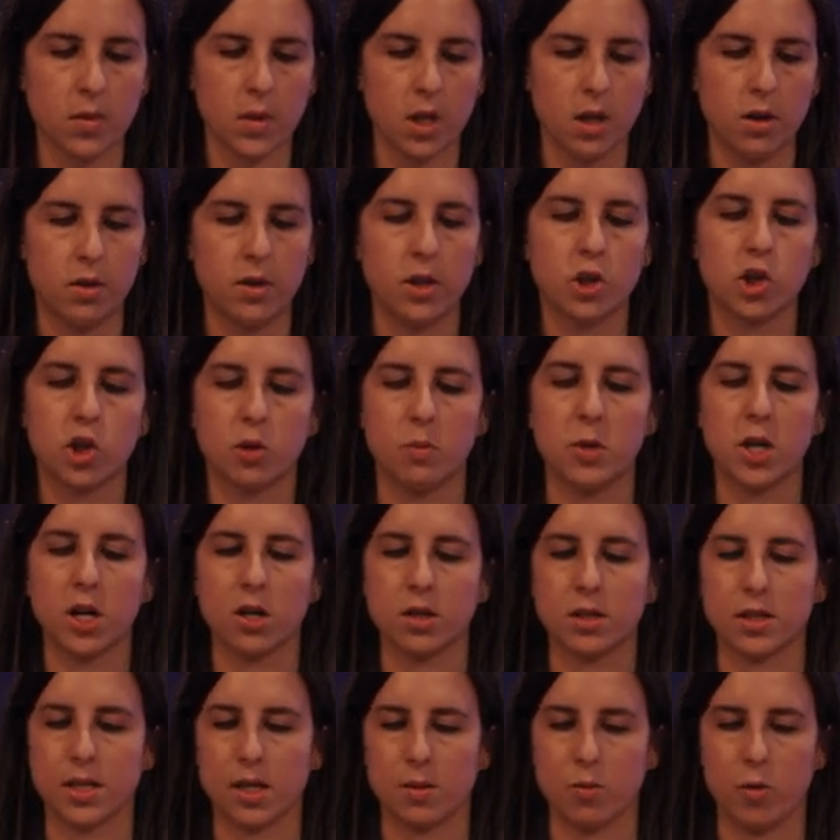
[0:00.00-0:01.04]
And this should be our
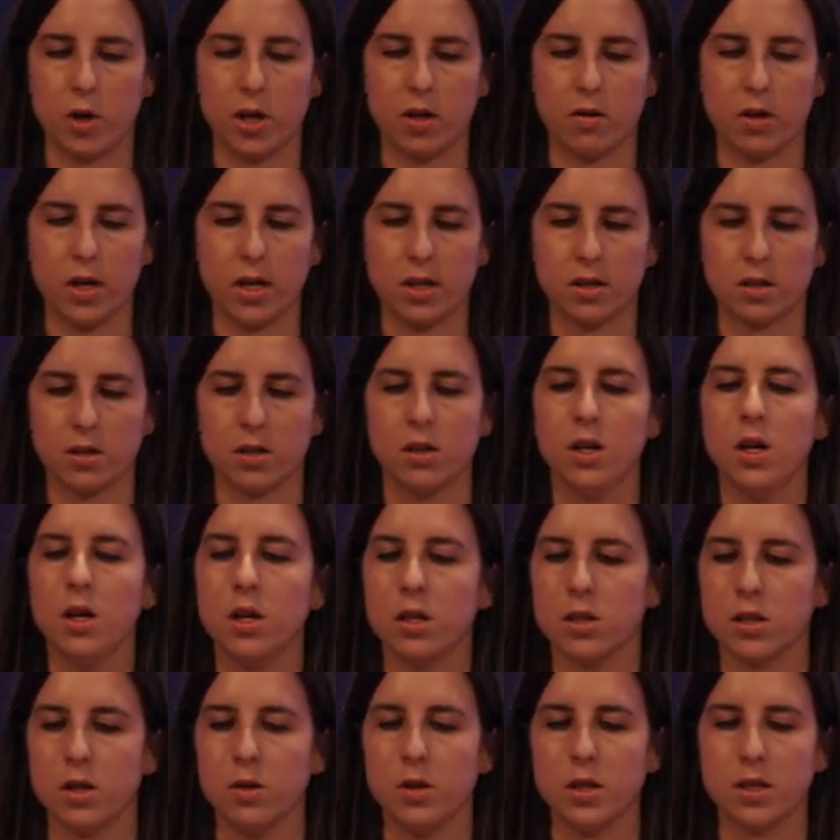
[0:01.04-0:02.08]
sigmoid arrays.
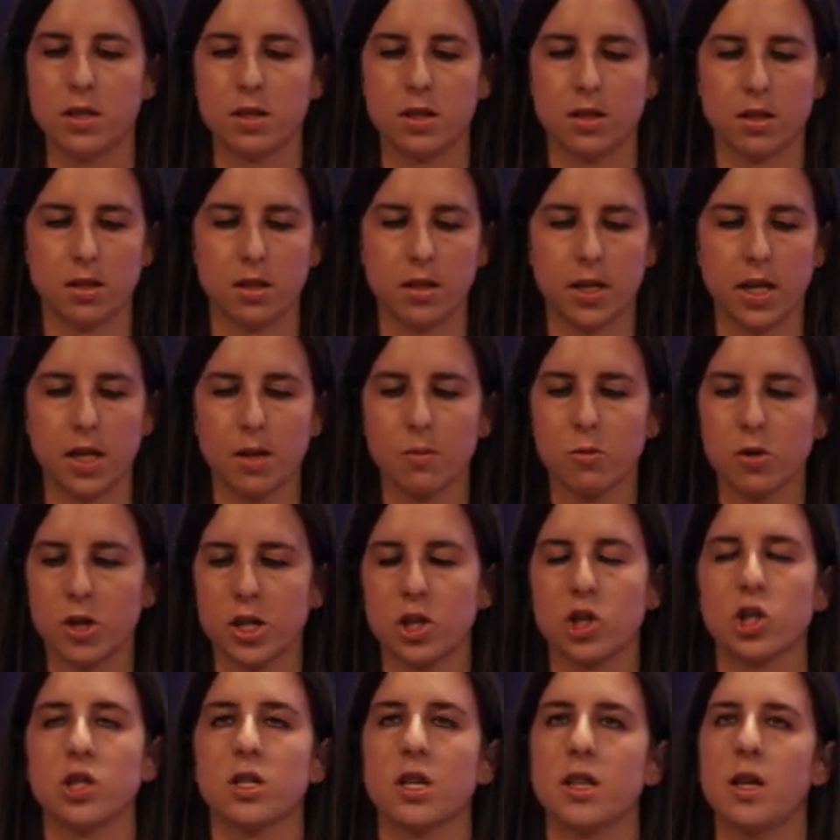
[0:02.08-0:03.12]
So it's getting
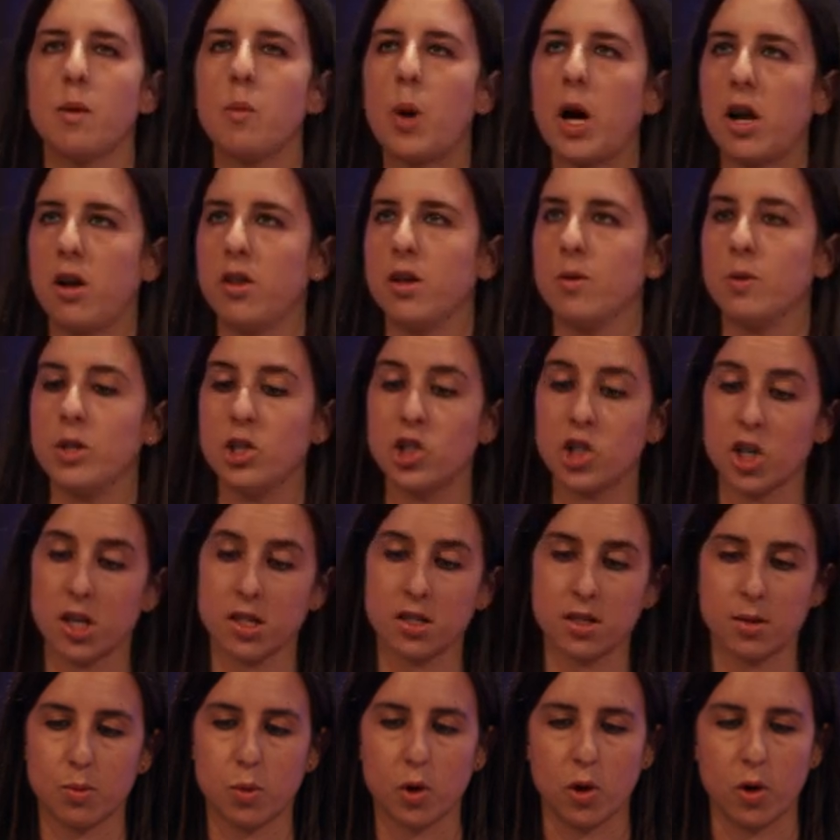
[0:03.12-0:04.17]
predictions on that model that we
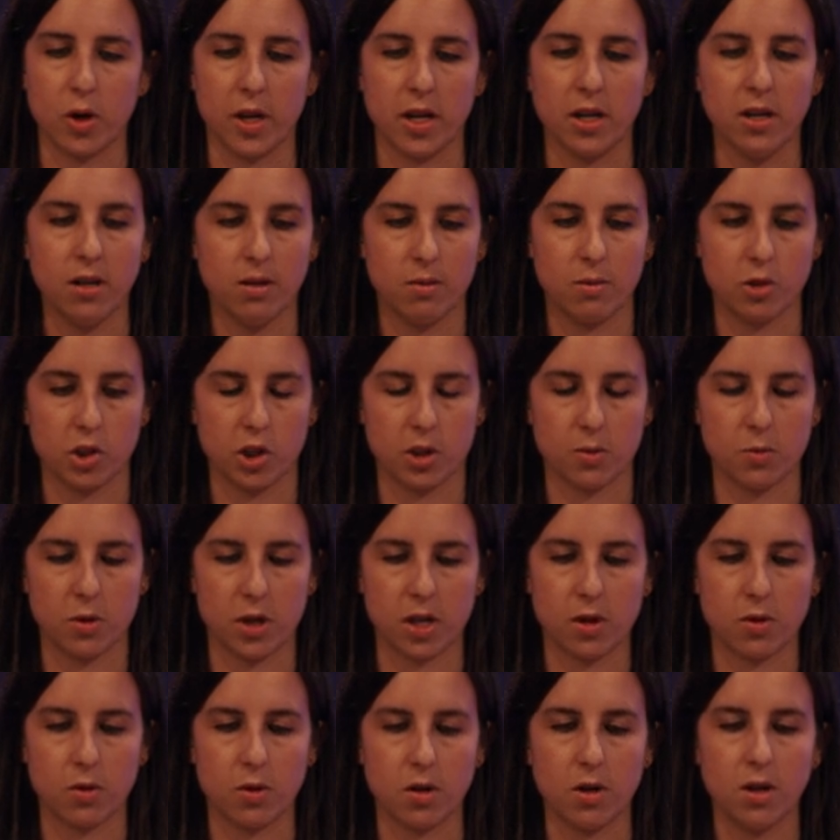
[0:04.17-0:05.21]
just deployed, which is pretty
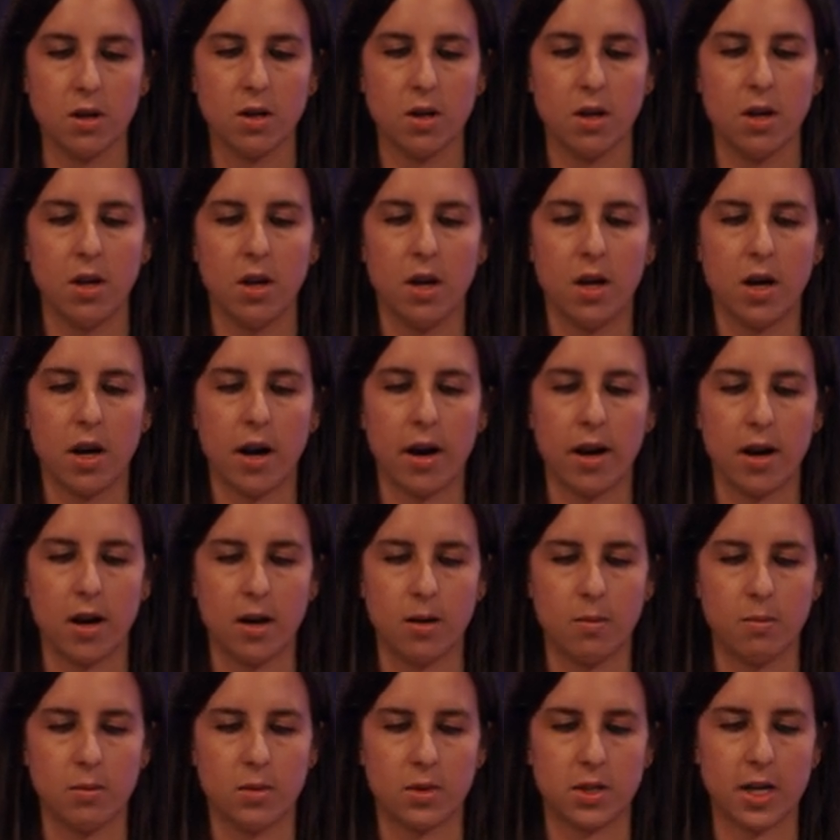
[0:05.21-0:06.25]
cool.
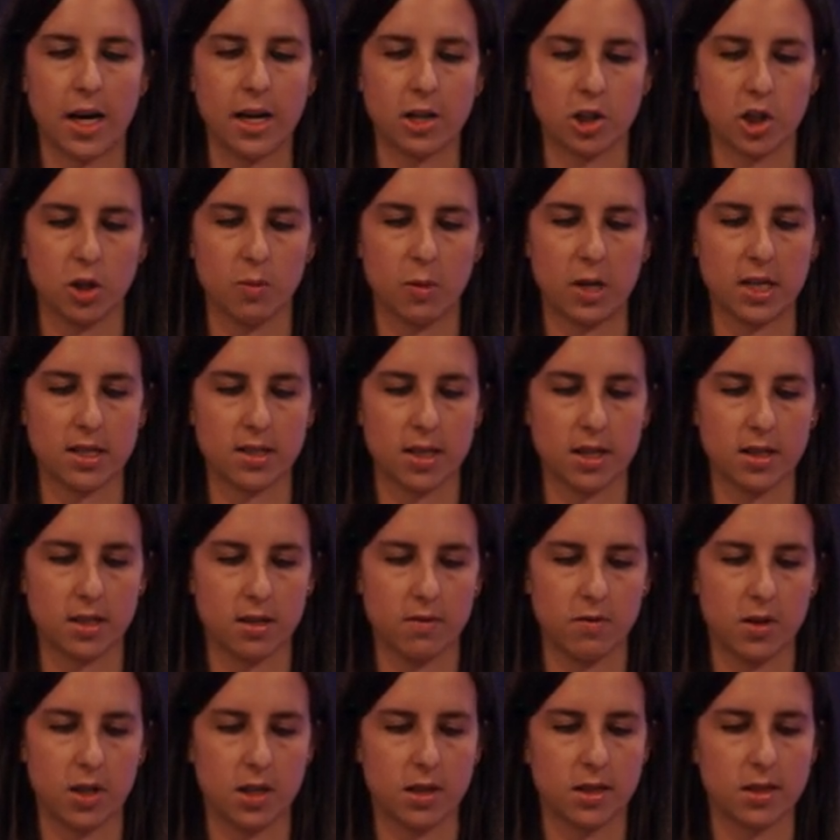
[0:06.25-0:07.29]
To actually make sense
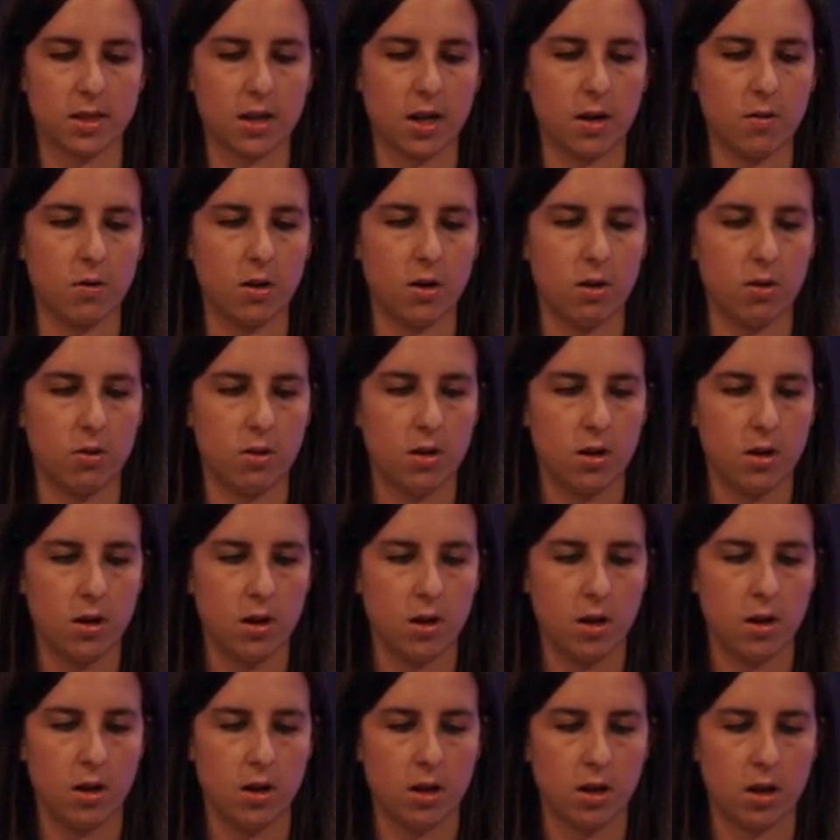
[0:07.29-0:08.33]
of this, I wrote
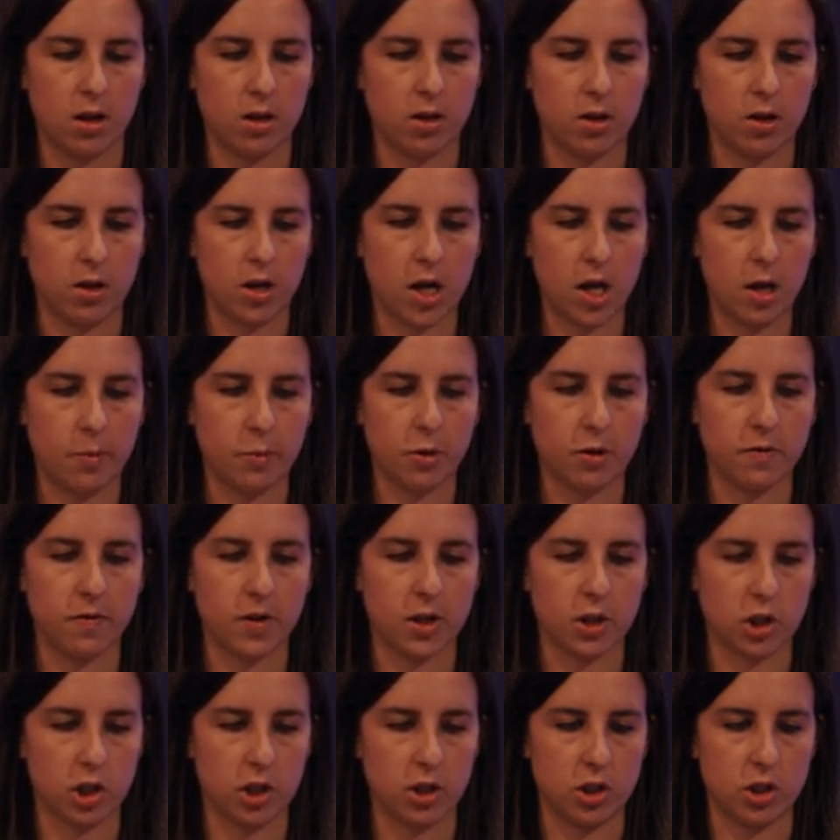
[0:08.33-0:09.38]
a little helper
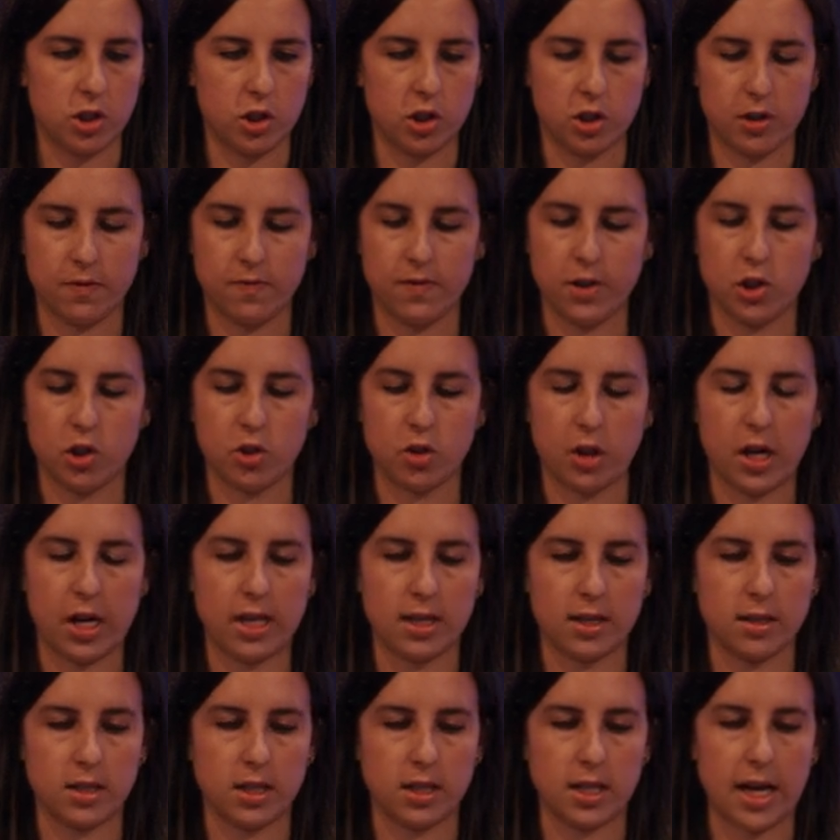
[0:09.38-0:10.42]
function to just
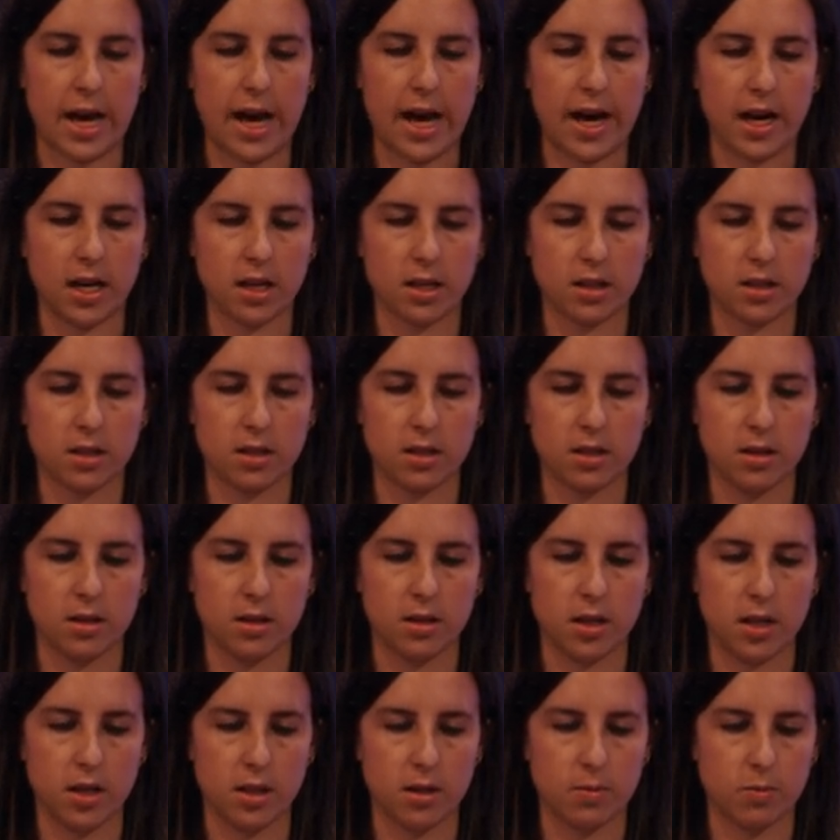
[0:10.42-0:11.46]
visualize the tags
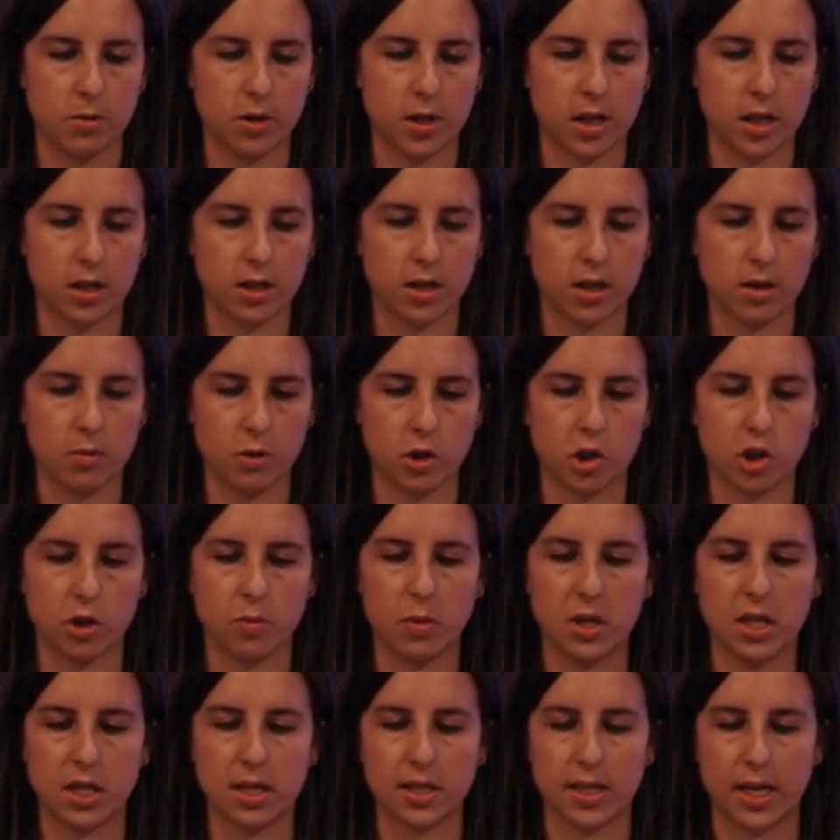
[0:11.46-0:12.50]
that it's predicting, which should
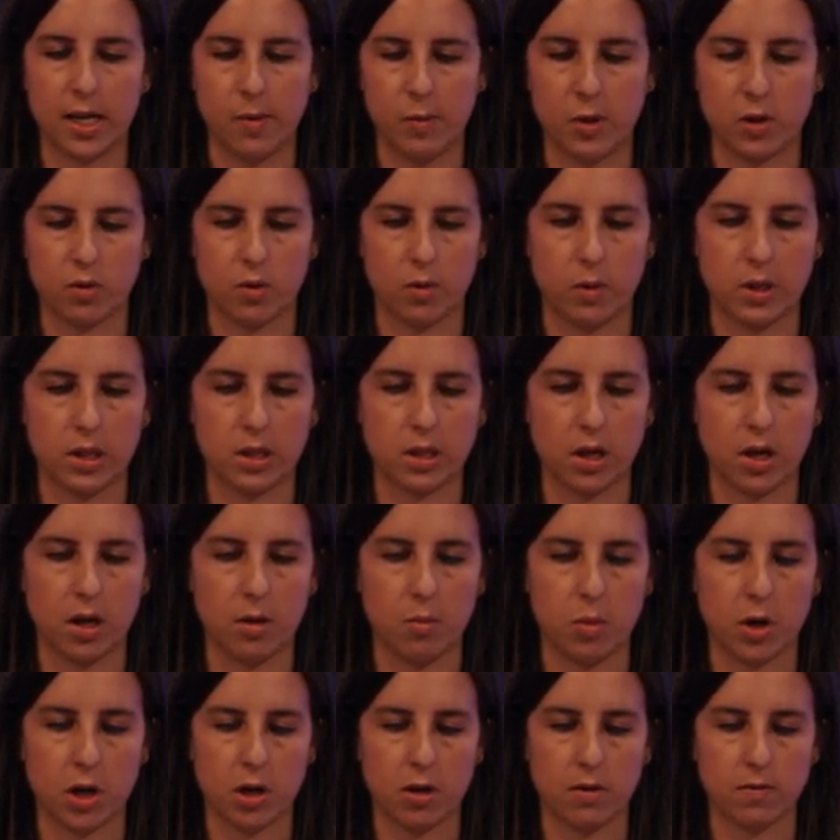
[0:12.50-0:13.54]
be the same as what we saw
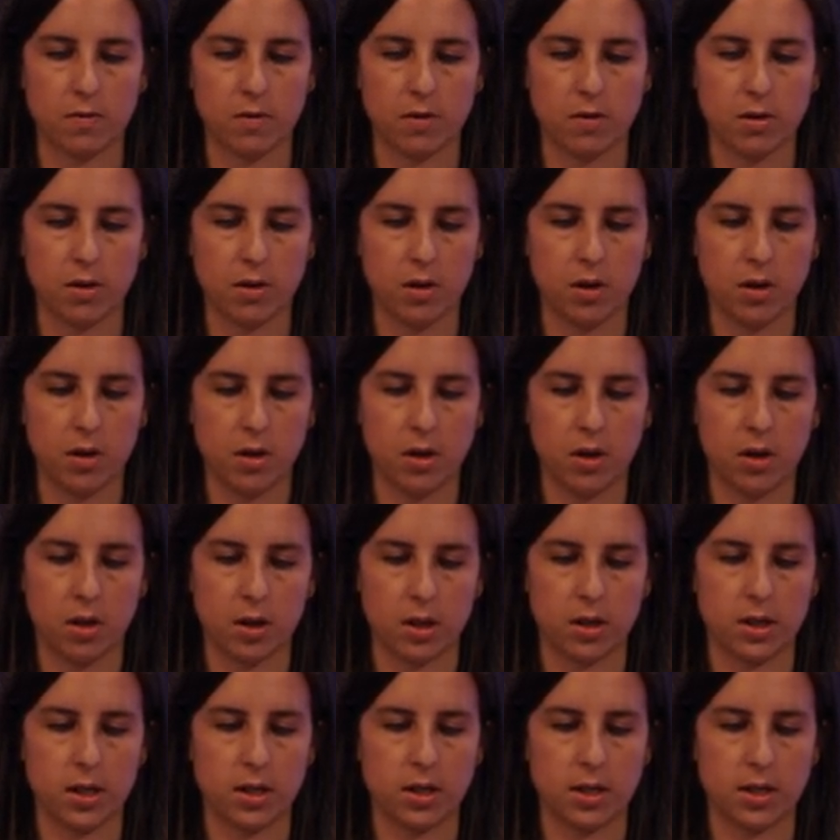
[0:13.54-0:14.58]
above,
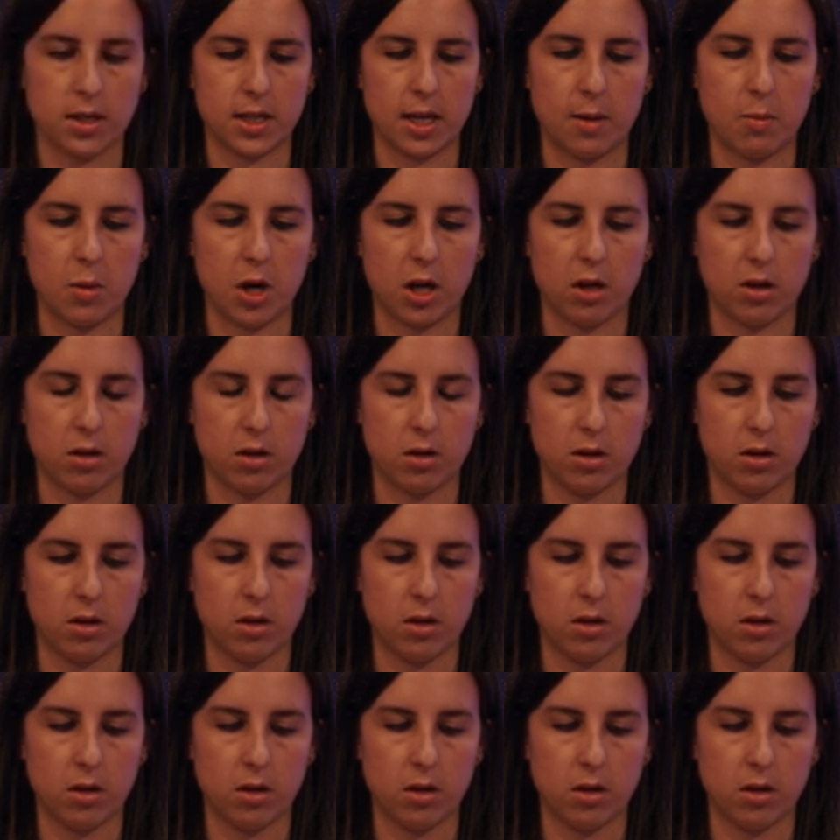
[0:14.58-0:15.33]
because it's the same model.